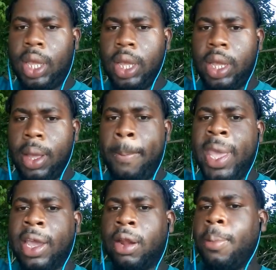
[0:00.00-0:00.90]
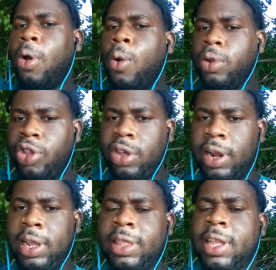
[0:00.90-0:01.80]
making up the outer shell
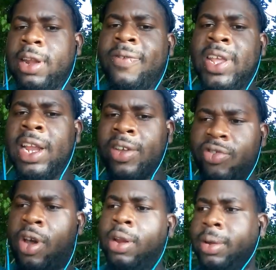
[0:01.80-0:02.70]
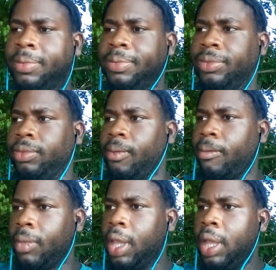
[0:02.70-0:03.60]
instead of the electron.
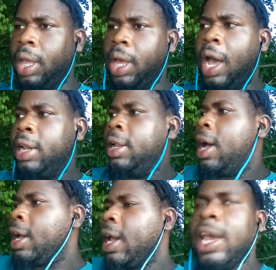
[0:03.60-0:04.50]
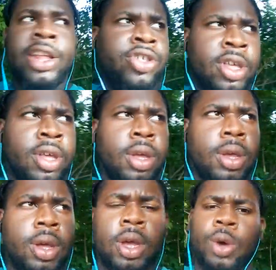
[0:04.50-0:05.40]
And dark energy,
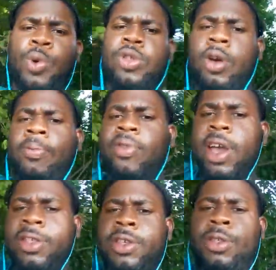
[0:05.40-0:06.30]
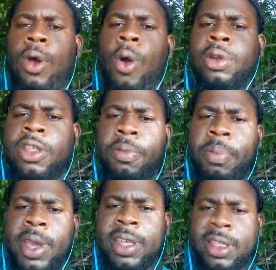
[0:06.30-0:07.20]
which comprises outer
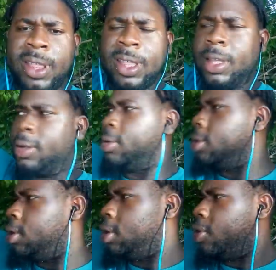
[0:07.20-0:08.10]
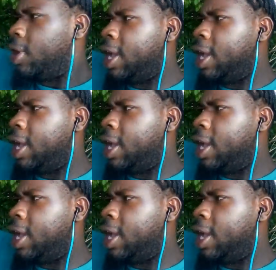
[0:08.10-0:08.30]
space, right?